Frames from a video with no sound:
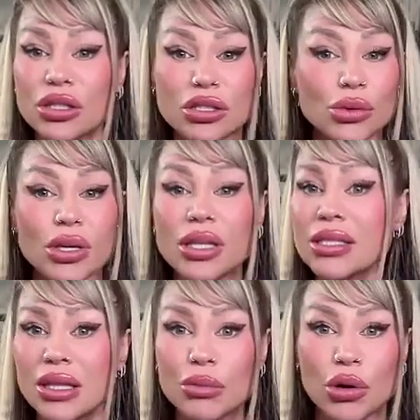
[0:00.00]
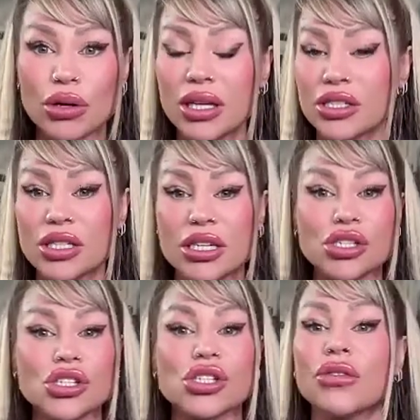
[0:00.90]
doing this in the morning just can
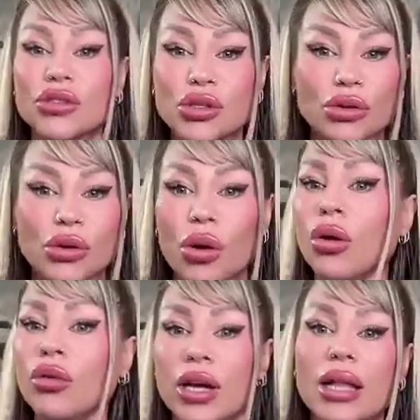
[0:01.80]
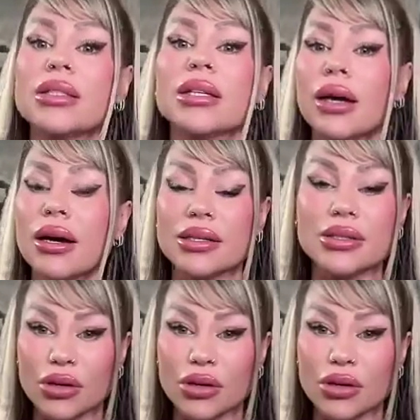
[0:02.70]
shift your whole reality, guys.